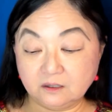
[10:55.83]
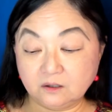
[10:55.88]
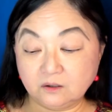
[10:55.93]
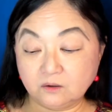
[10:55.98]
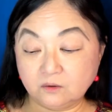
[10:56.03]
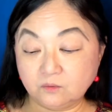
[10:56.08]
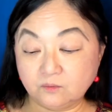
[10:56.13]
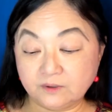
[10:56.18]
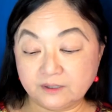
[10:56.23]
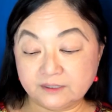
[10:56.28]

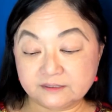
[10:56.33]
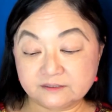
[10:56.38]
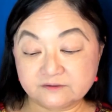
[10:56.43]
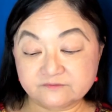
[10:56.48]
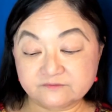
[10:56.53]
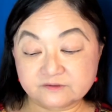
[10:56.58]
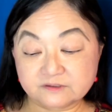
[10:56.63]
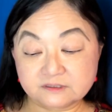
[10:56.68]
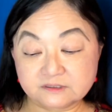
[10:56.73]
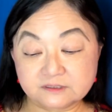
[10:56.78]
One of
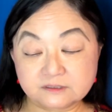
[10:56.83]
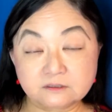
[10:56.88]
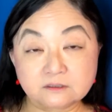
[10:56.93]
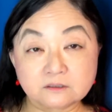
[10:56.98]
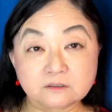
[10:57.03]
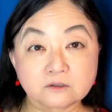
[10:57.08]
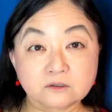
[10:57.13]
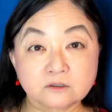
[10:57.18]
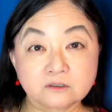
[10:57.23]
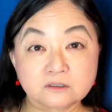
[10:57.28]
the little
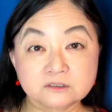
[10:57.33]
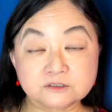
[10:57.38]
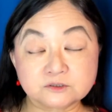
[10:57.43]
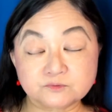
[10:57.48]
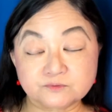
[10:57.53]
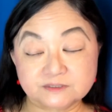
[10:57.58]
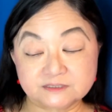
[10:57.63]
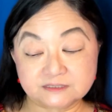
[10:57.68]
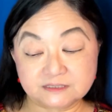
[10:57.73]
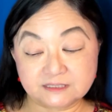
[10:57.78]
girls
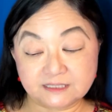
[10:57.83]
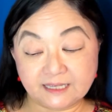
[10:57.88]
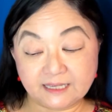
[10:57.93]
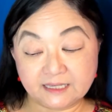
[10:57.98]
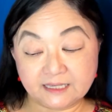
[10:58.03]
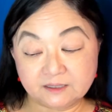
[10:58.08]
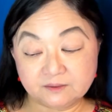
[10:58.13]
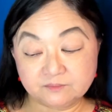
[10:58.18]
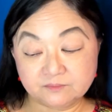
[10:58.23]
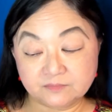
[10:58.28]
was
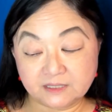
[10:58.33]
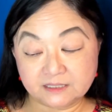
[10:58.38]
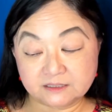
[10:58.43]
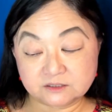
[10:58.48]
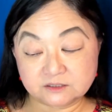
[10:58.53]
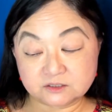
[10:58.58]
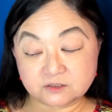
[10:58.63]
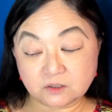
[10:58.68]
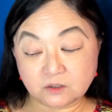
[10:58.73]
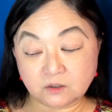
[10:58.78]
lame,
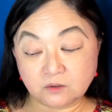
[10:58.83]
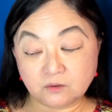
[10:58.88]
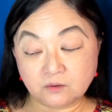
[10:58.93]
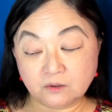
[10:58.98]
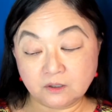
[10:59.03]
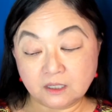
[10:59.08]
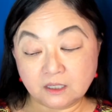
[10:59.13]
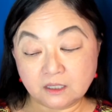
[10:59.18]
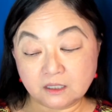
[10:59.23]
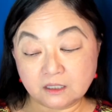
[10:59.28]

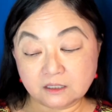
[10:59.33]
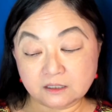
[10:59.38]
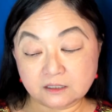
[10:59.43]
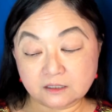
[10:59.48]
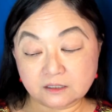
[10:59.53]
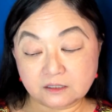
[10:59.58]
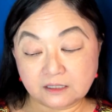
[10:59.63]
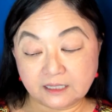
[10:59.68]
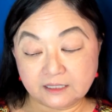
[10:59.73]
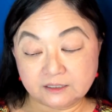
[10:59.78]

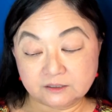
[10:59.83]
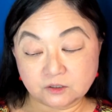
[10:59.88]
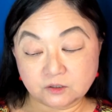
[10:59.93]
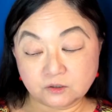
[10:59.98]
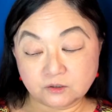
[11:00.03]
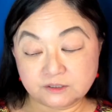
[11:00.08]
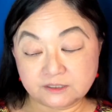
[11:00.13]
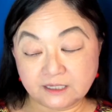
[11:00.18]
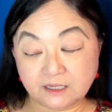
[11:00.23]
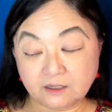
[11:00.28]
and
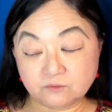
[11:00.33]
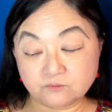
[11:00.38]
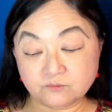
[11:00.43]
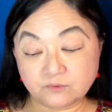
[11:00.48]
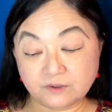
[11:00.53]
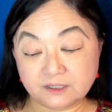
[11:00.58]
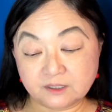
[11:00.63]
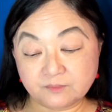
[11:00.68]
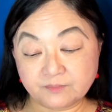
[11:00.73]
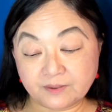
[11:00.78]
could not
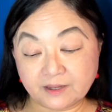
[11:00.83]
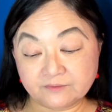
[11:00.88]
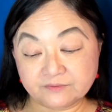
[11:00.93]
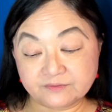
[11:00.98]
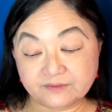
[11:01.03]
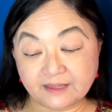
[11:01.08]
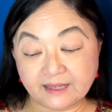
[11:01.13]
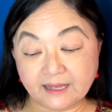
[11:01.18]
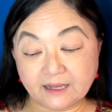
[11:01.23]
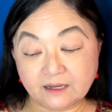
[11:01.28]
run about
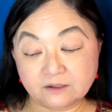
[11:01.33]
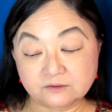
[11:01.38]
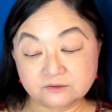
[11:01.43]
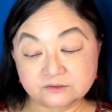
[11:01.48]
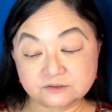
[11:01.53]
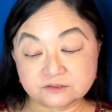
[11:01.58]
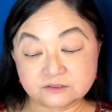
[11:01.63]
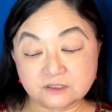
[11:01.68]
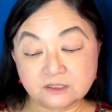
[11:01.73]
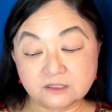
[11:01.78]
the
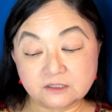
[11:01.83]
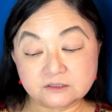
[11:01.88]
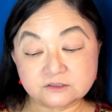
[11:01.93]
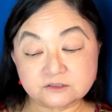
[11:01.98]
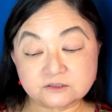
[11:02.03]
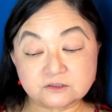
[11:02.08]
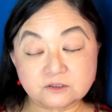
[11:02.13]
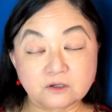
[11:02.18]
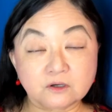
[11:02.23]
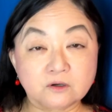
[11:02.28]
house,
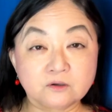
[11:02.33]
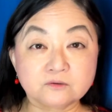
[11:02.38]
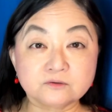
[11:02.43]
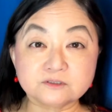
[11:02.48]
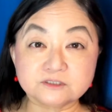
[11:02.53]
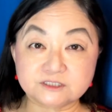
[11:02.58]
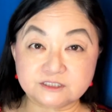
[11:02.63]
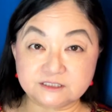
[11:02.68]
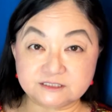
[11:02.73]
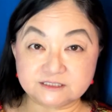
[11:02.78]
so
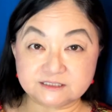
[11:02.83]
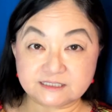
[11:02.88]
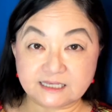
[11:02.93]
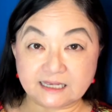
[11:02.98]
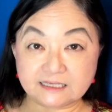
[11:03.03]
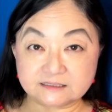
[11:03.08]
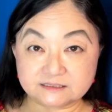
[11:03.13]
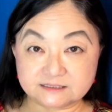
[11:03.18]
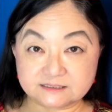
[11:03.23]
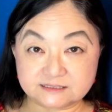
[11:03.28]
she
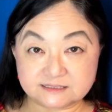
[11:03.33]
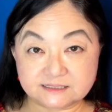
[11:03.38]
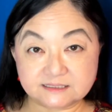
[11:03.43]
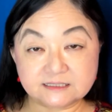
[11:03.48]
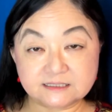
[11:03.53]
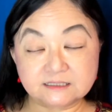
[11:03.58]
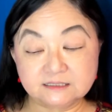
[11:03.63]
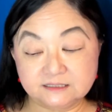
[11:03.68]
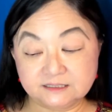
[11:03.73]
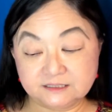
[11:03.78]
sat
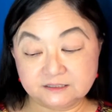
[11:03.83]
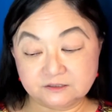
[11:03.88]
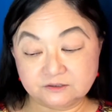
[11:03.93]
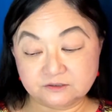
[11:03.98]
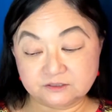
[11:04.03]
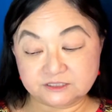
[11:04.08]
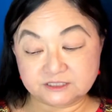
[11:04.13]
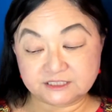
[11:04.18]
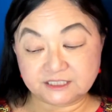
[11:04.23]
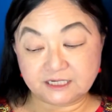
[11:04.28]
still in her
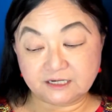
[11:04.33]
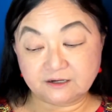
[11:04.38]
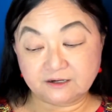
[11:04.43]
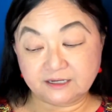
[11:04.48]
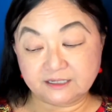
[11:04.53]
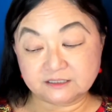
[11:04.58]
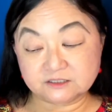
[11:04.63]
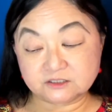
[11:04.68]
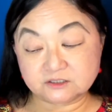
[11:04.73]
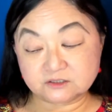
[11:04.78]
chair
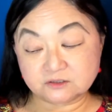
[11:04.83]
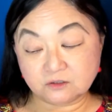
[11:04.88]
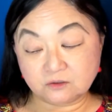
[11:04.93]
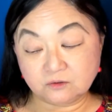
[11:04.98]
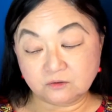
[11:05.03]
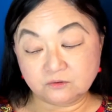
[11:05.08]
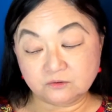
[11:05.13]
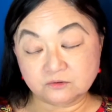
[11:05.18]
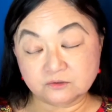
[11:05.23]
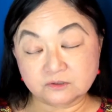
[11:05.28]
and
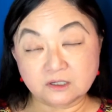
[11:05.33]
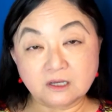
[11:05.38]
sewed,